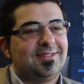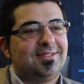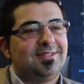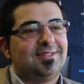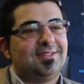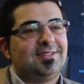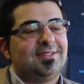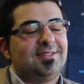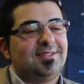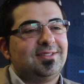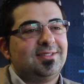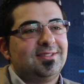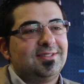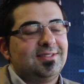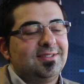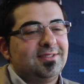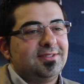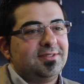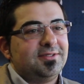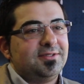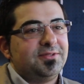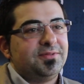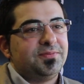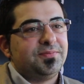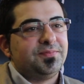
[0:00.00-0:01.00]
And
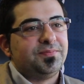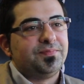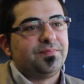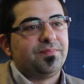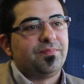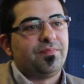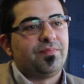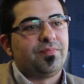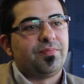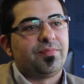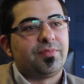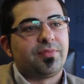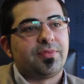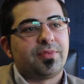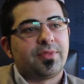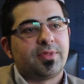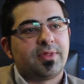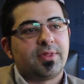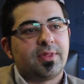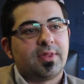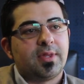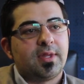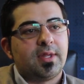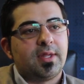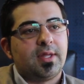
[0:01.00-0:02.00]
when will we start
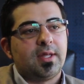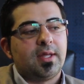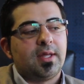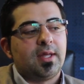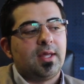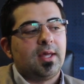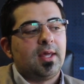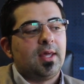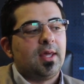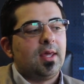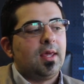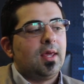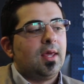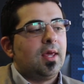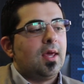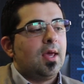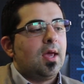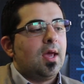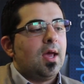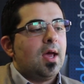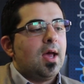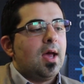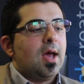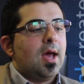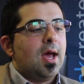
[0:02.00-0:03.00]
seeing these in people's
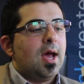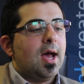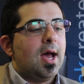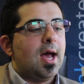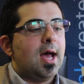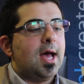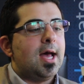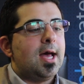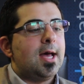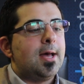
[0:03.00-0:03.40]
houses?